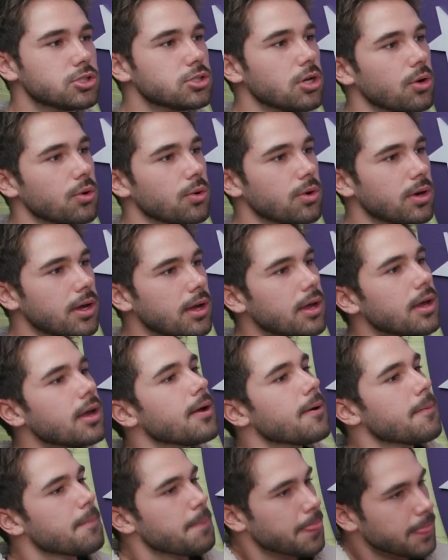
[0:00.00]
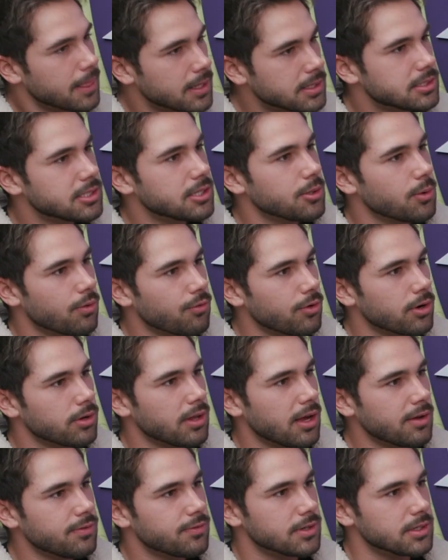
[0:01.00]
see so, what real life is let's like. see what real
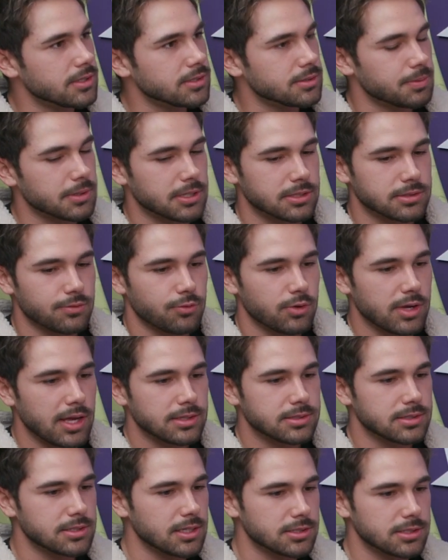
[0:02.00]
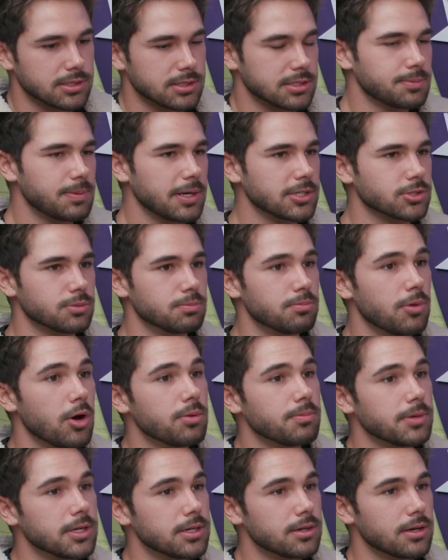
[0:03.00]
life is because if we had such a special
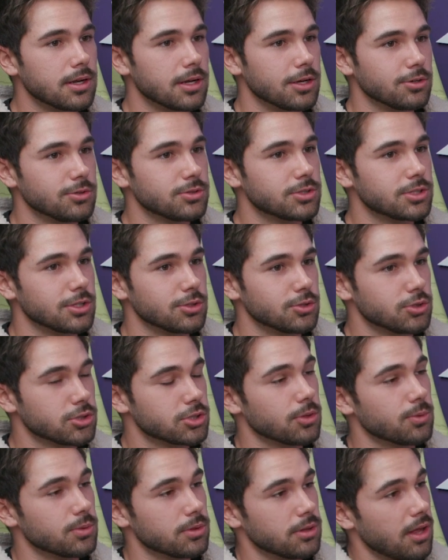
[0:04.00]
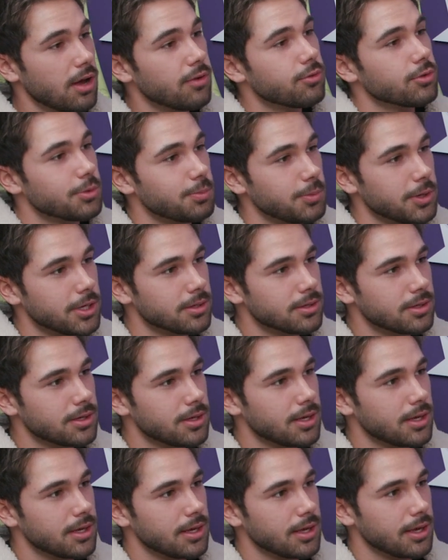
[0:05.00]
moment and you said you're so in love with me,
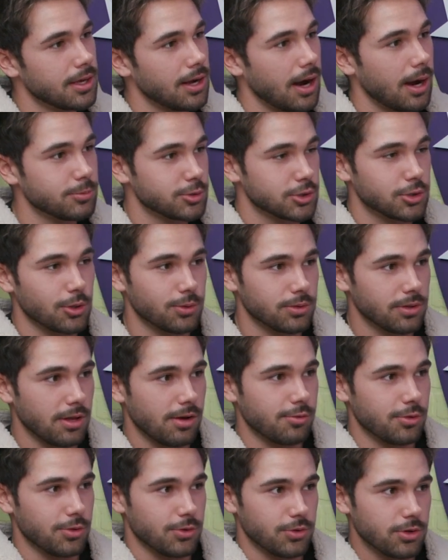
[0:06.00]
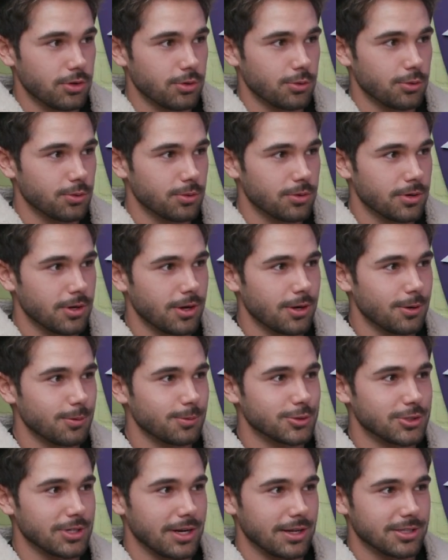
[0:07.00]
and I'm so in love with you, mm-hmm.
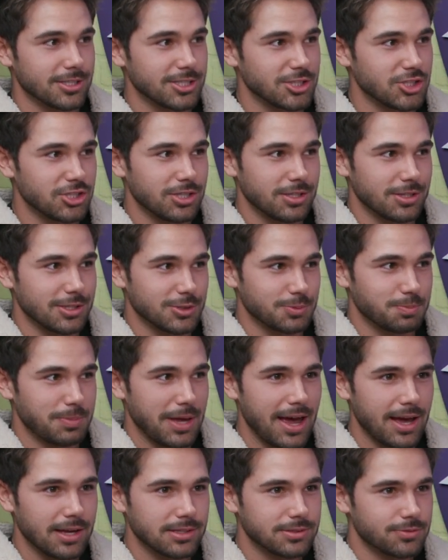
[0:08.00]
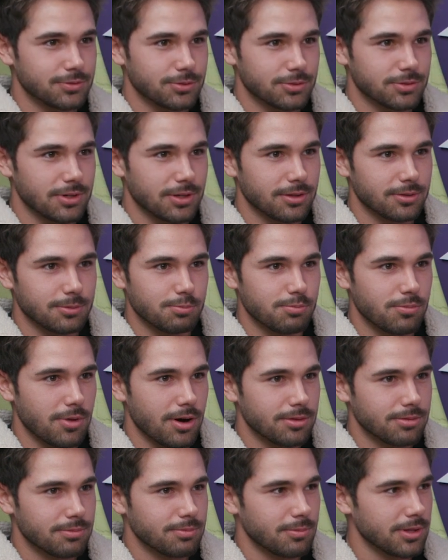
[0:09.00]
we should at least see this pass for another
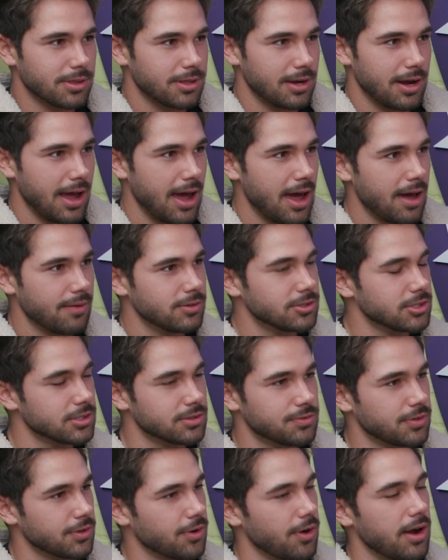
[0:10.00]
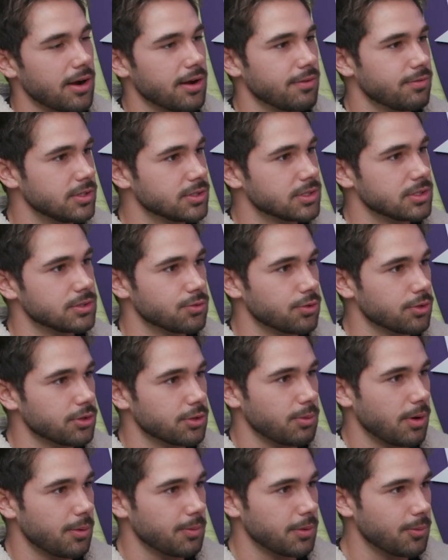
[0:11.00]
month, month and a half, and just figure out if this is
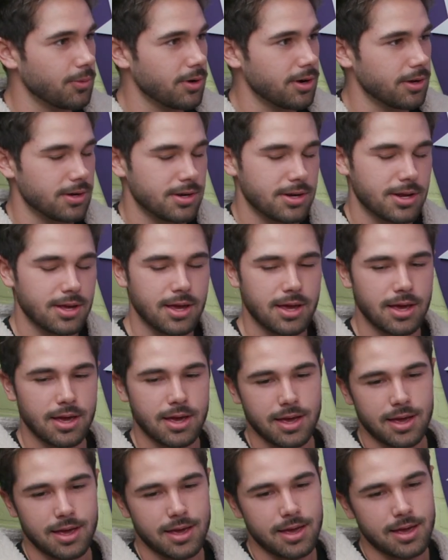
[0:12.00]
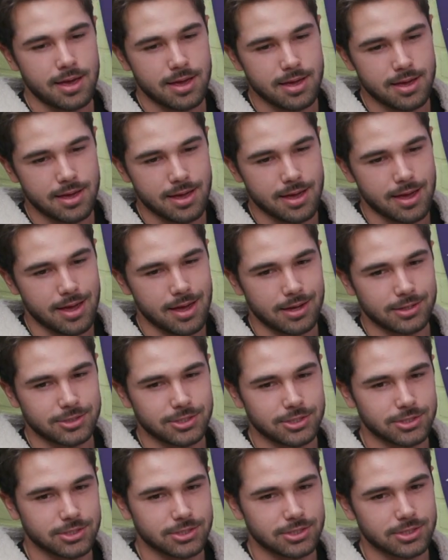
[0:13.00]
really what we want. And
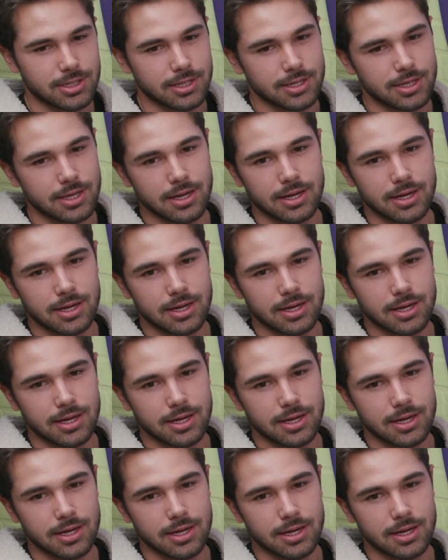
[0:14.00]
she's just like,